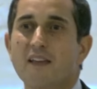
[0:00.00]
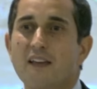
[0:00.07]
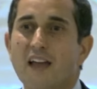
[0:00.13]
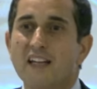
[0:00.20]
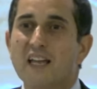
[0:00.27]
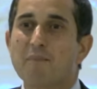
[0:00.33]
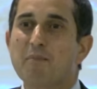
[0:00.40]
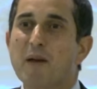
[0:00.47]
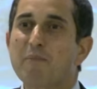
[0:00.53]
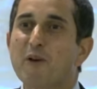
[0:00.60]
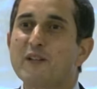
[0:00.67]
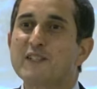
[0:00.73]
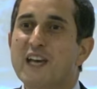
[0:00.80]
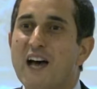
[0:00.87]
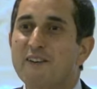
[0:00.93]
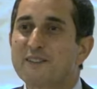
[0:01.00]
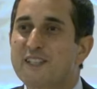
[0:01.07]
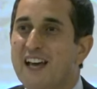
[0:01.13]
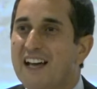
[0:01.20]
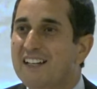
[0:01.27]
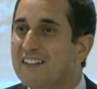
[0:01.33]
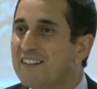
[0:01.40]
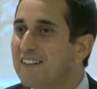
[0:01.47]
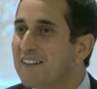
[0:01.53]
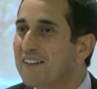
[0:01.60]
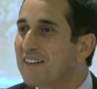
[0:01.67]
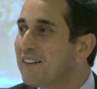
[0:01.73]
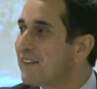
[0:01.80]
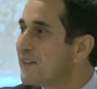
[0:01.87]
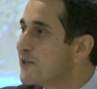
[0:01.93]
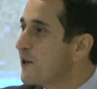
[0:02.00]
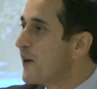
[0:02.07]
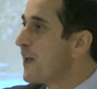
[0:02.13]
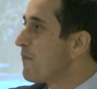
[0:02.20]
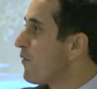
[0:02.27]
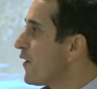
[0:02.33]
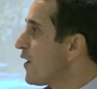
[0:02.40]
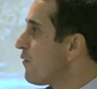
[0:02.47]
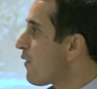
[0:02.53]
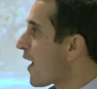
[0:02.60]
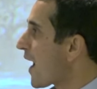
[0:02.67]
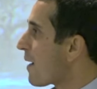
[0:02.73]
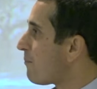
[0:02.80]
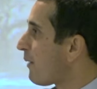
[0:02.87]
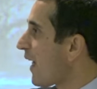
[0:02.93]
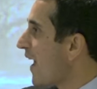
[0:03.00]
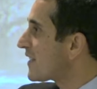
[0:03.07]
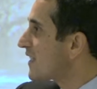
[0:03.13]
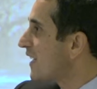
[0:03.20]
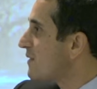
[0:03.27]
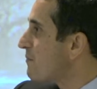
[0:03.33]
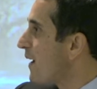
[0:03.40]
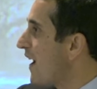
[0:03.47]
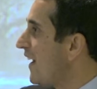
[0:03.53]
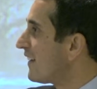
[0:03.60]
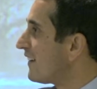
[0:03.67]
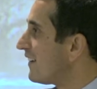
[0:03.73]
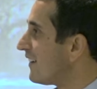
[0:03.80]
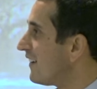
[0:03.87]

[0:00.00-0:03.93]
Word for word: And the people in town said, to him, You are a blessed man.